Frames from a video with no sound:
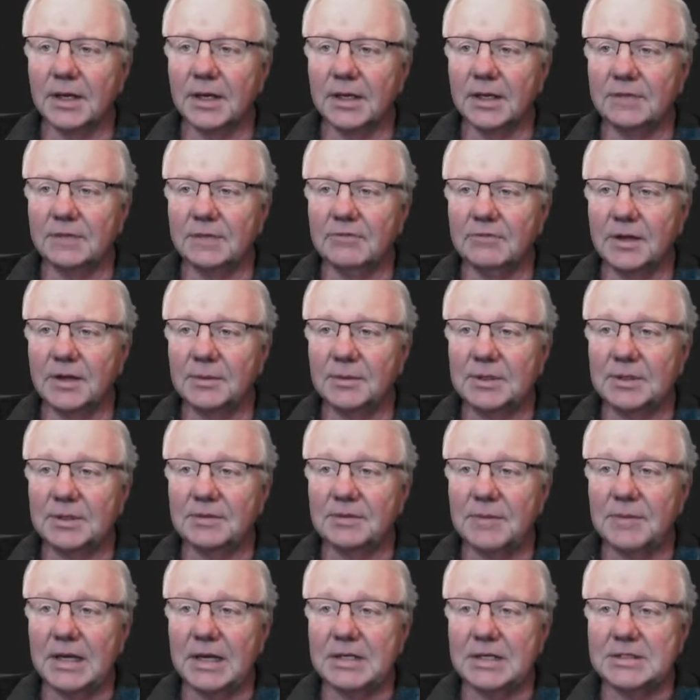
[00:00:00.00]
development
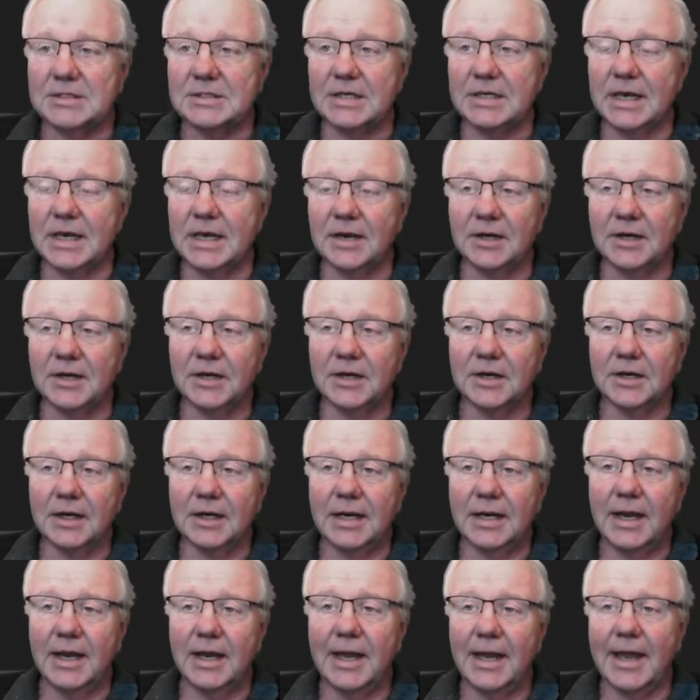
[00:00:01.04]
dependency down here,
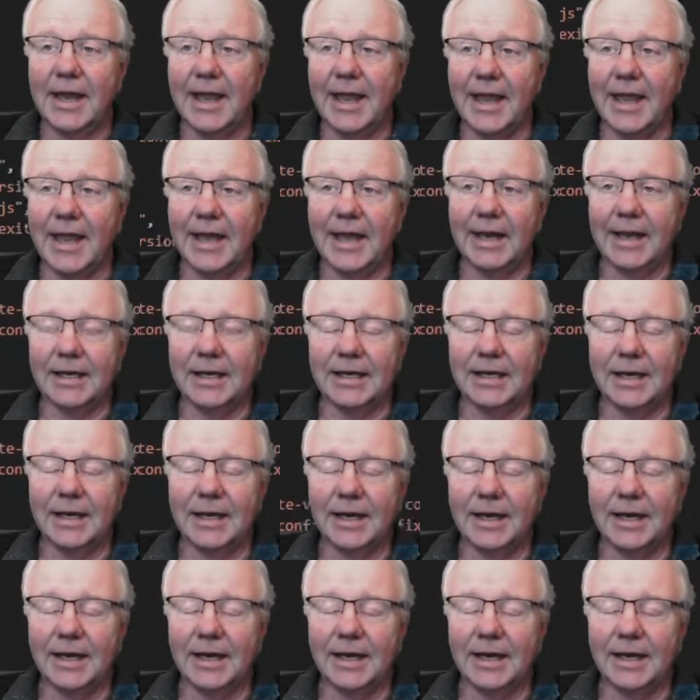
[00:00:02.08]
and